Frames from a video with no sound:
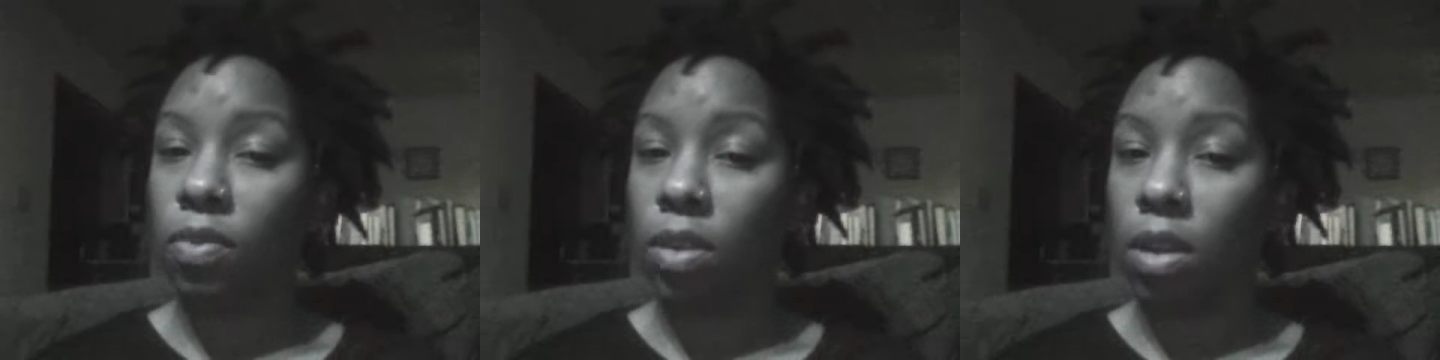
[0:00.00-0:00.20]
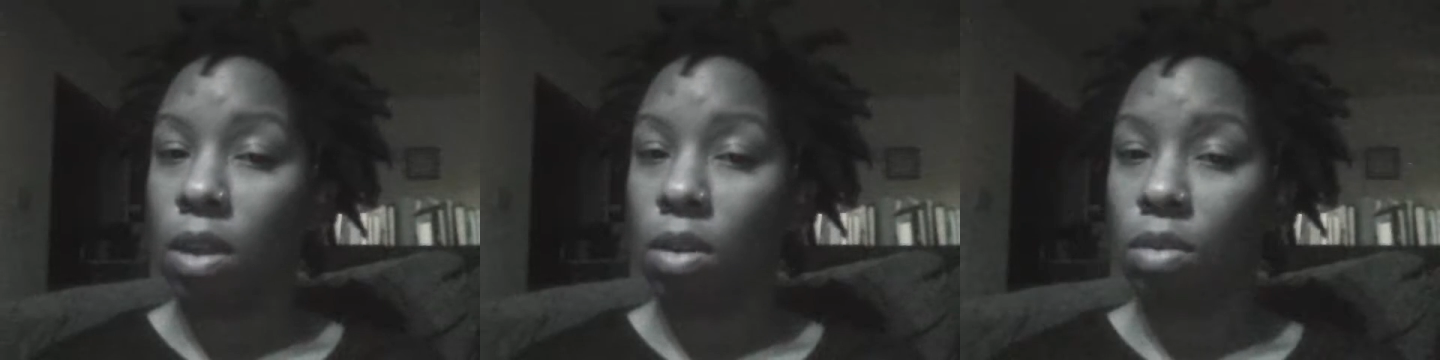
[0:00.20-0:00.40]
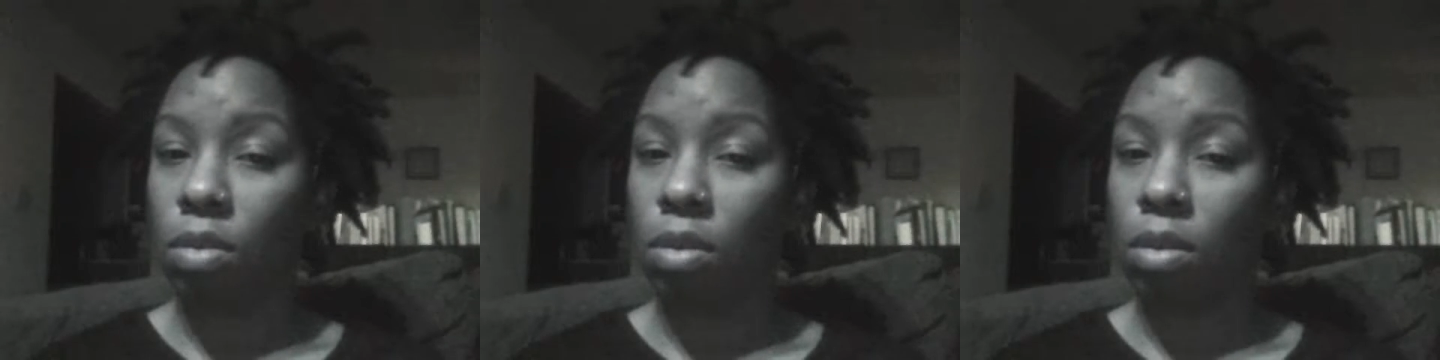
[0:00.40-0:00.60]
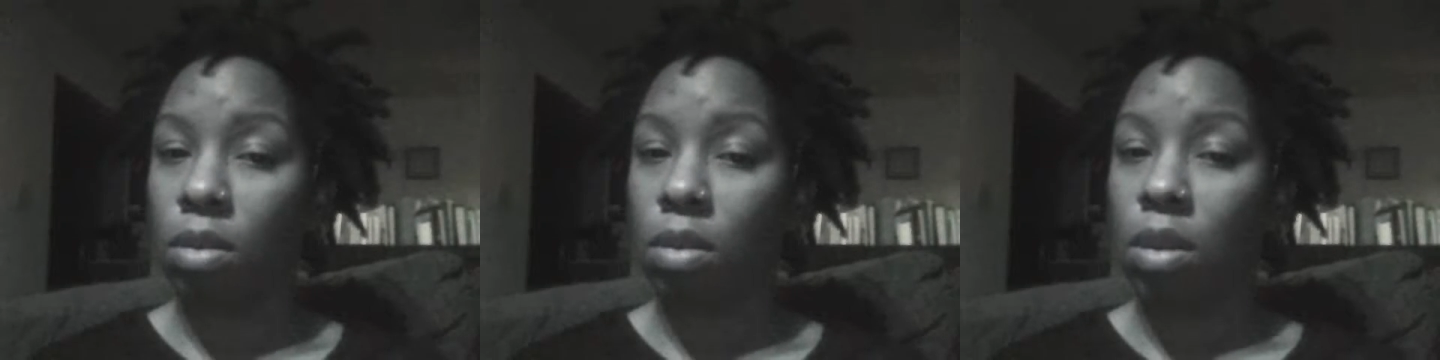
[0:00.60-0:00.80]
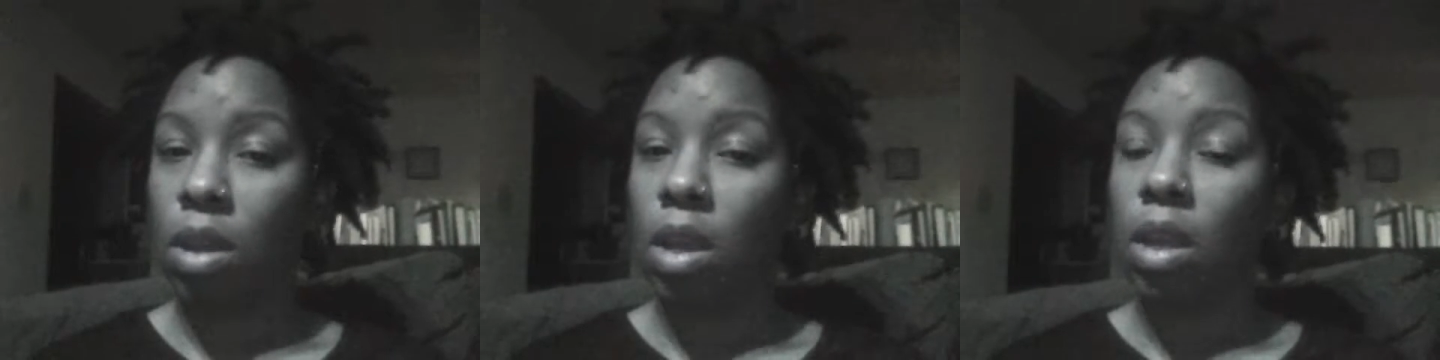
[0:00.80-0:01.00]
for longer,
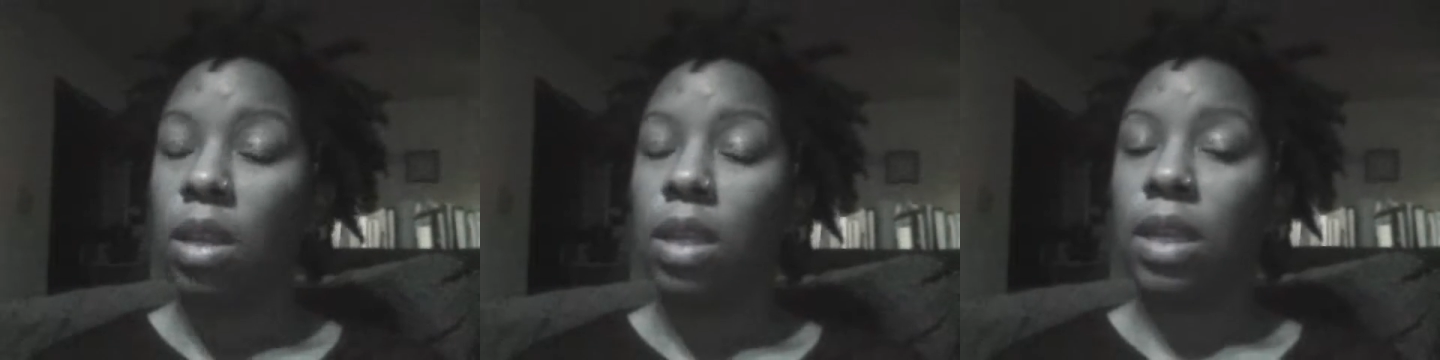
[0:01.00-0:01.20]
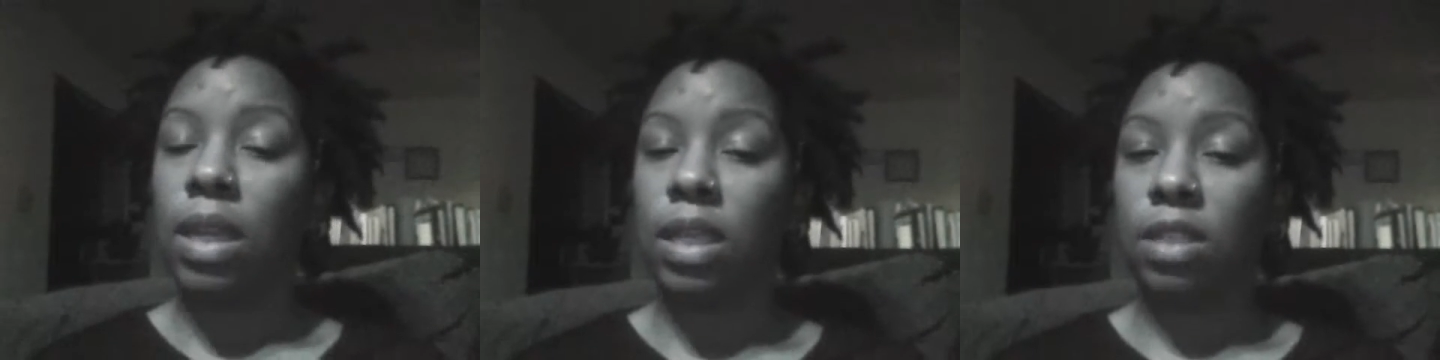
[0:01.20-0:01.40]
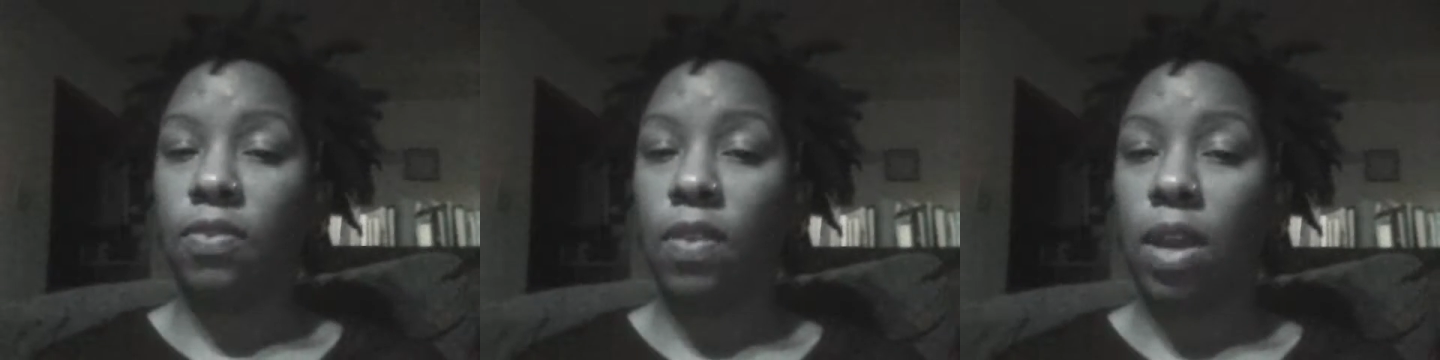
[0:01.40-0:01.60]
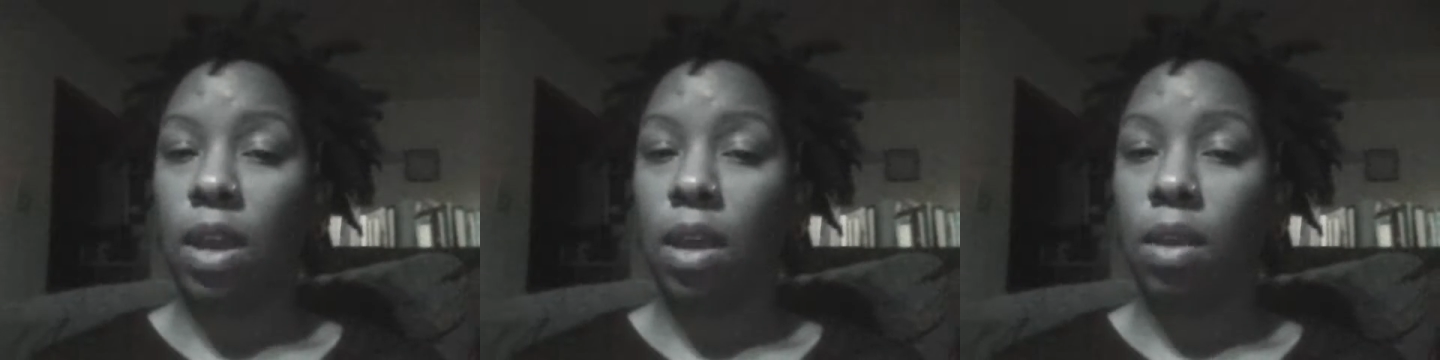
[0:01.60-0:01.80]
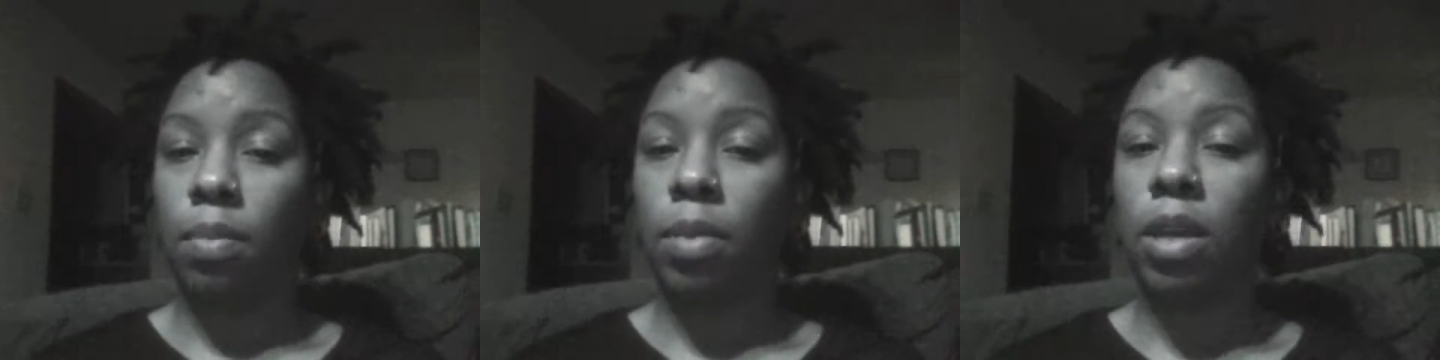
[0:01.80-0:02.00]
then that's
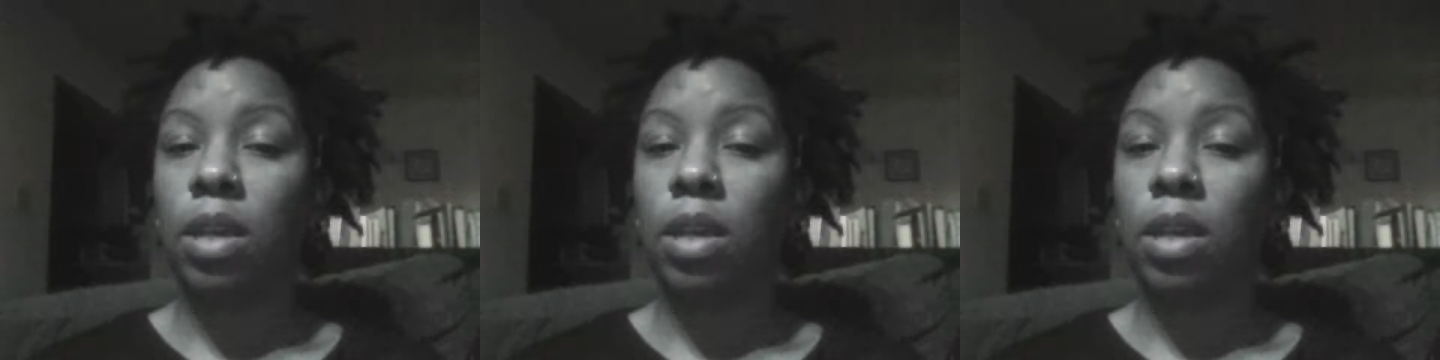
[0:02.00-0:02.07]
fine.